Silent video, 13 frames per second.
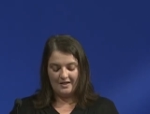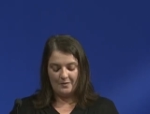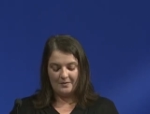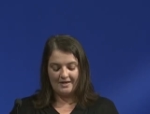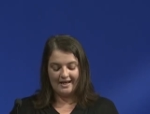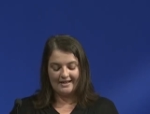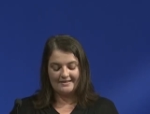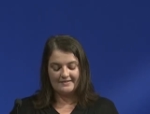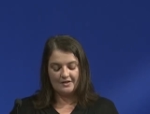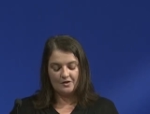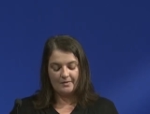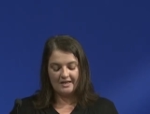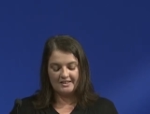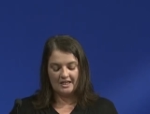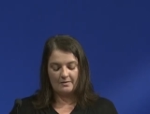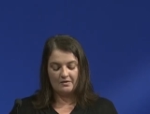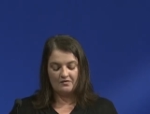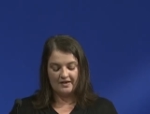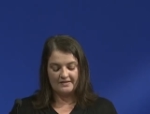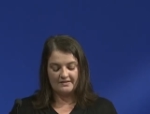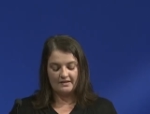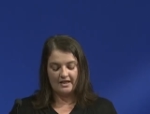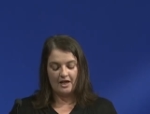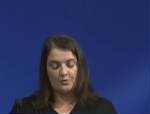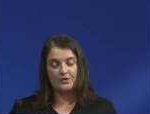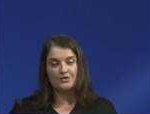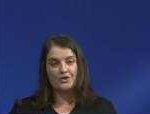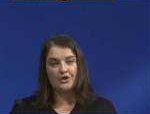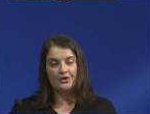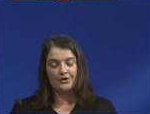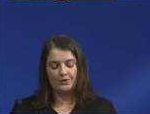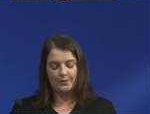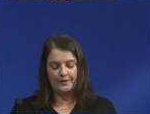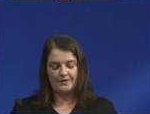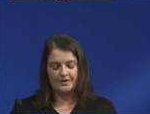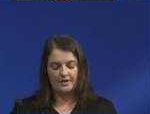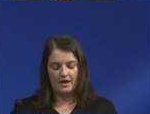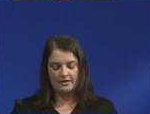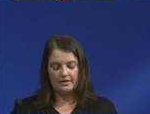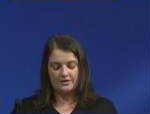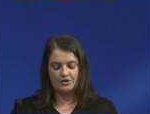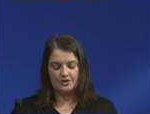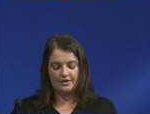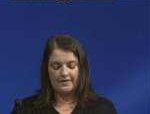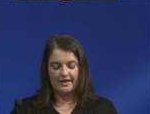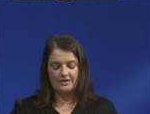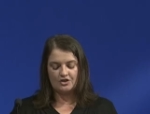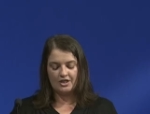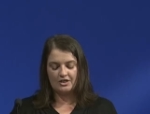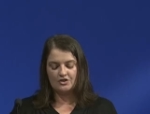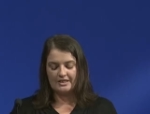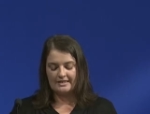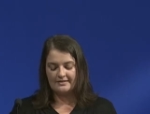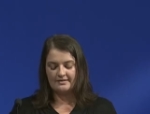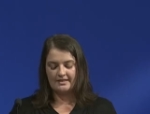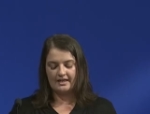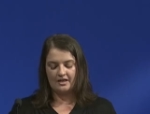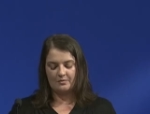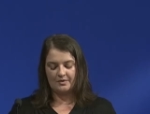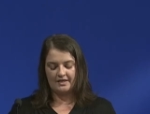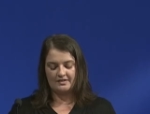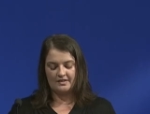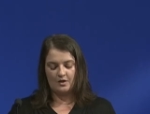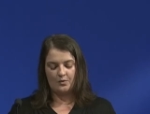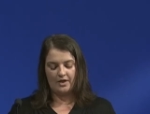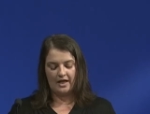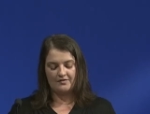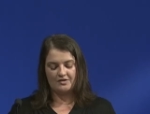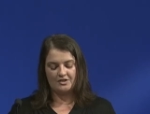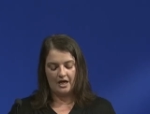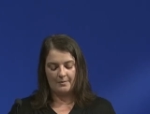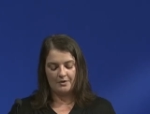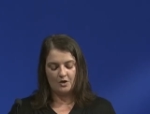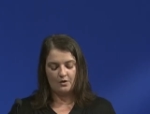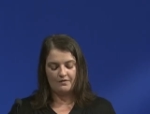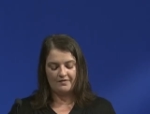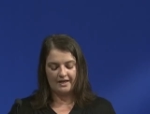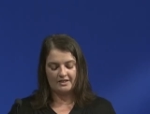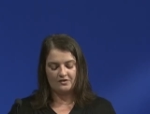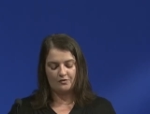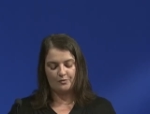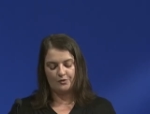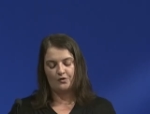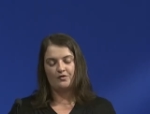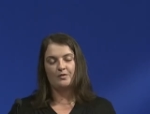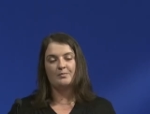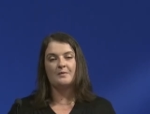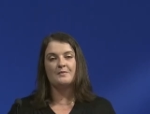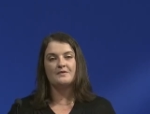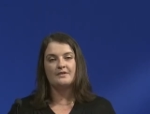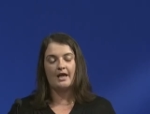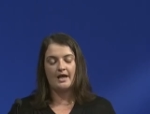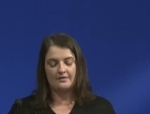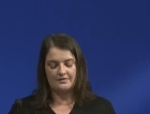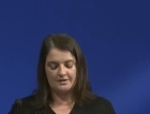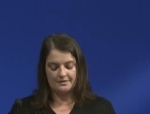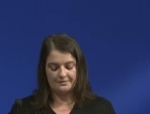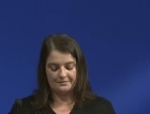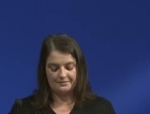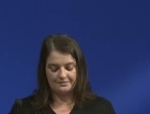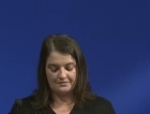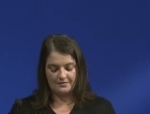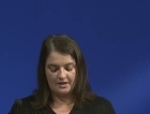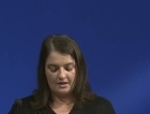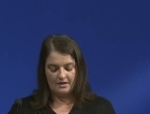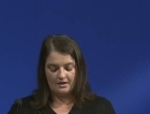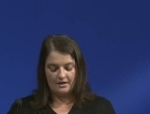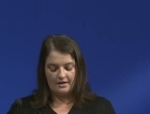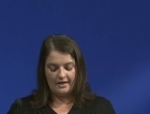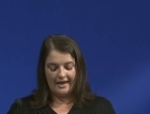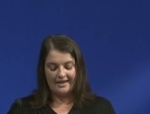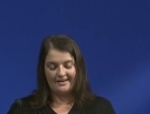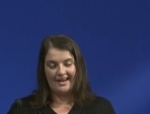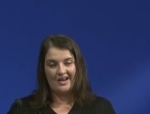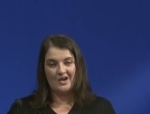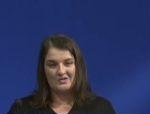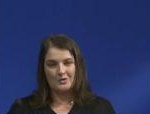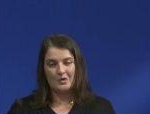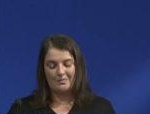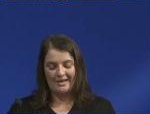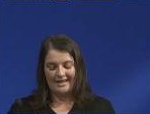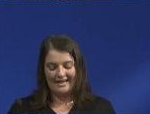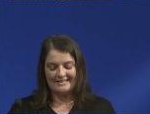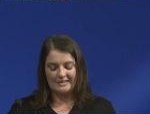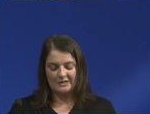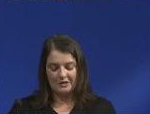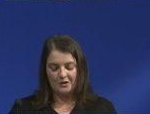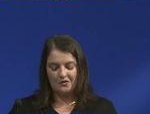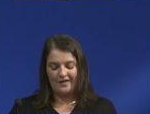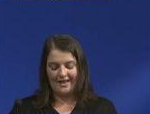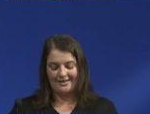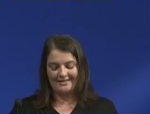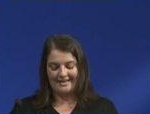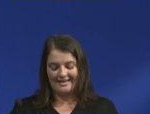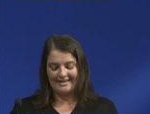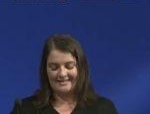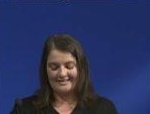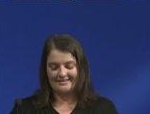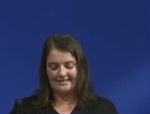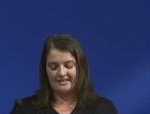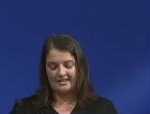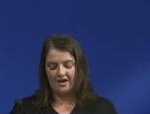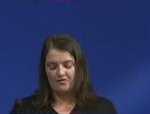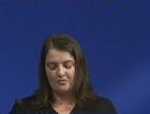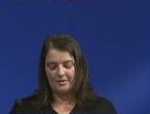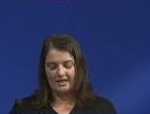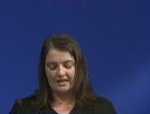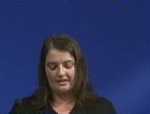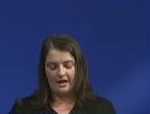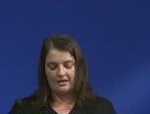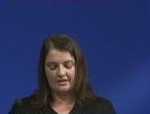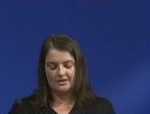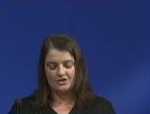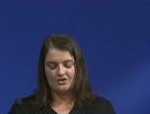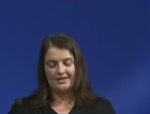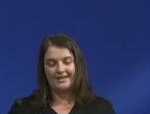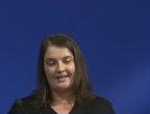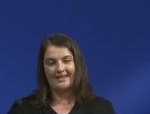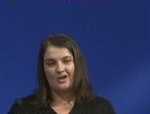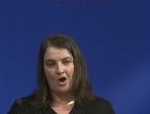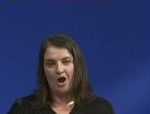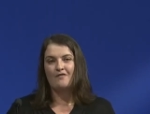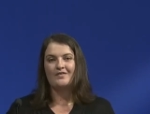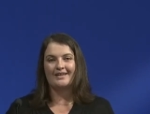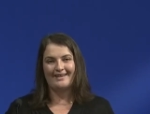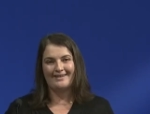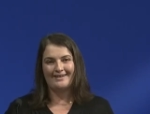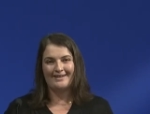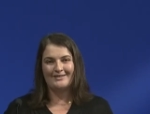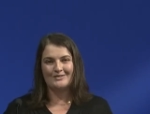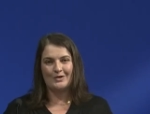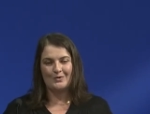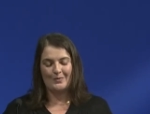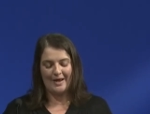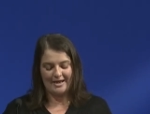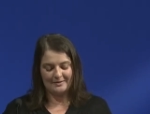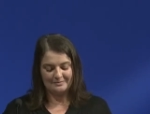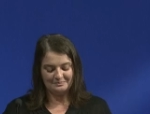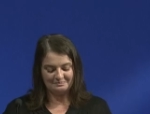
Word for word: but I consider my time invested and returned with the knowledge that change is taking place and will have a domino effect of improving people's lives. And I also admit it's a little validating to see the government acknowledge that it can often get in its own way.